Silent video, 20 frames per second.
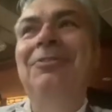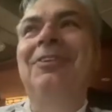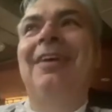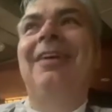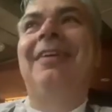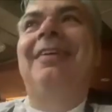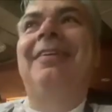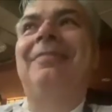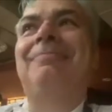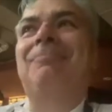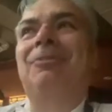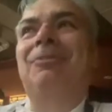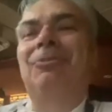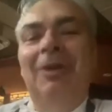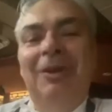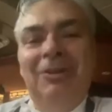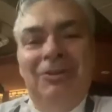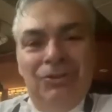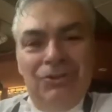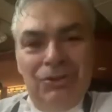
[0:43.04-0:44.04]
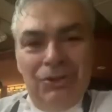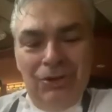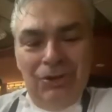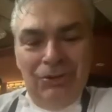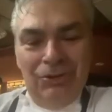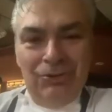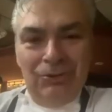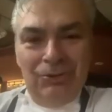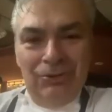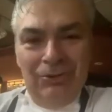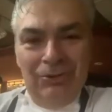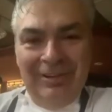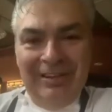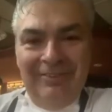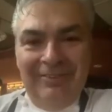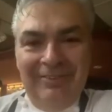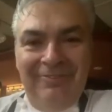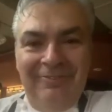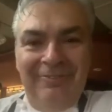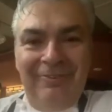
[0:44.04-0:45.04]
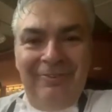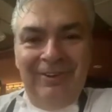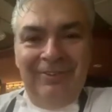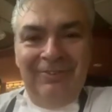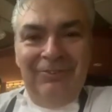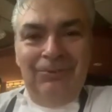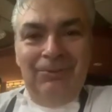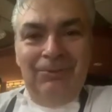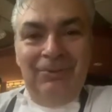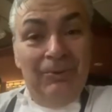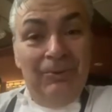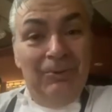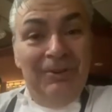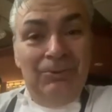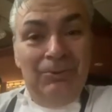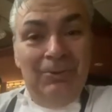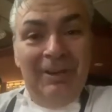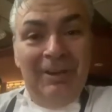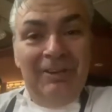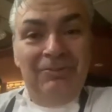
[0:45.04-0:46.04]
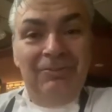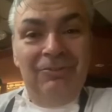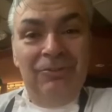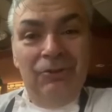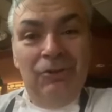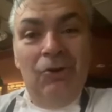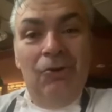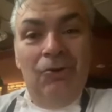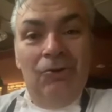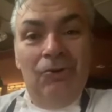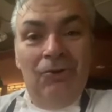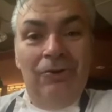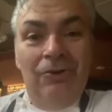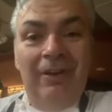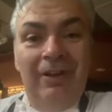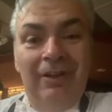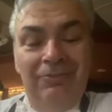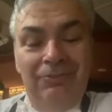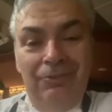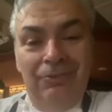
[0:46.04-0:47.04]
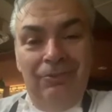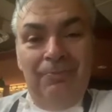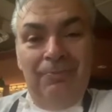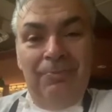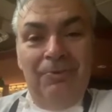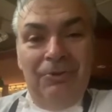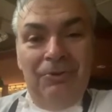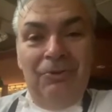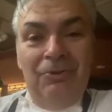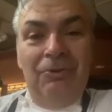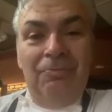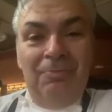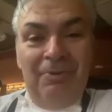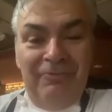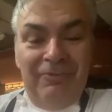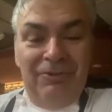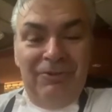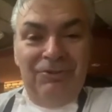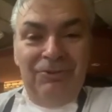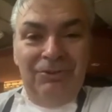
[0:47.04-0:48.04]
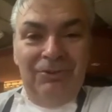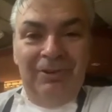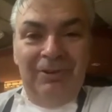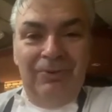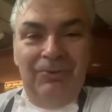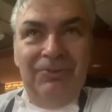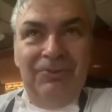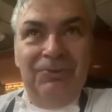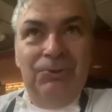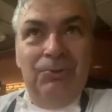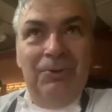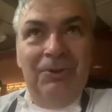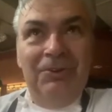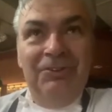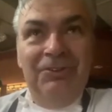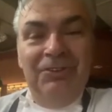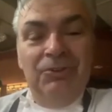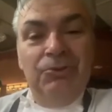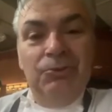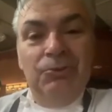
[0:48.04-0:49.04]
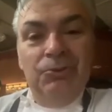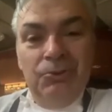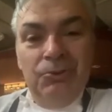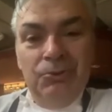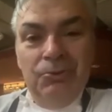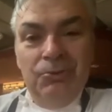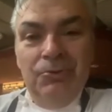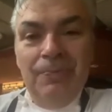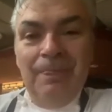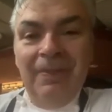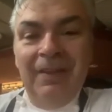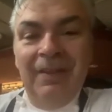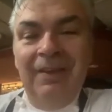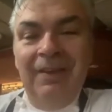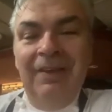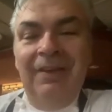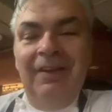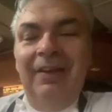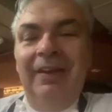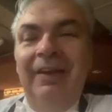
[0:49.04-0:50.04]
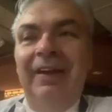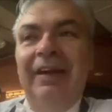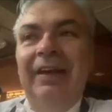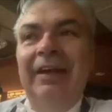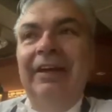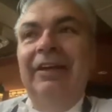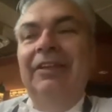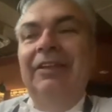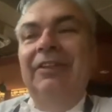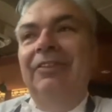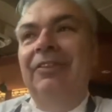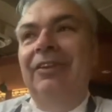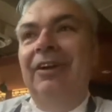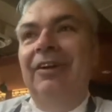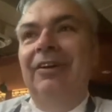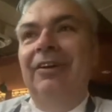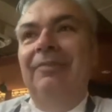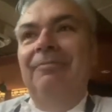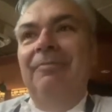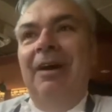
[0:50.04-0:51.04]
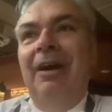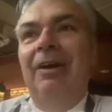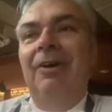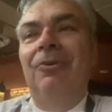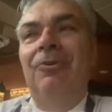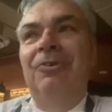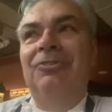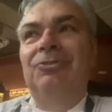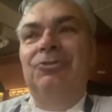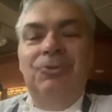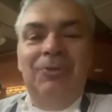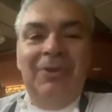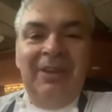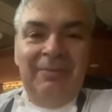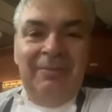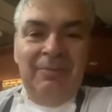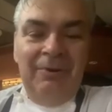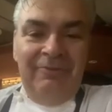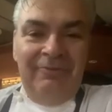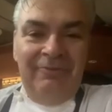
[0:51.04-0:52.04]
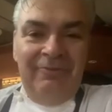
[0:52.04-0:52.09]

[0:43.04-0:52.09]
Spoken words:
I chose to leave France when I was quite young, as a young professional. I was 22, and I always dream of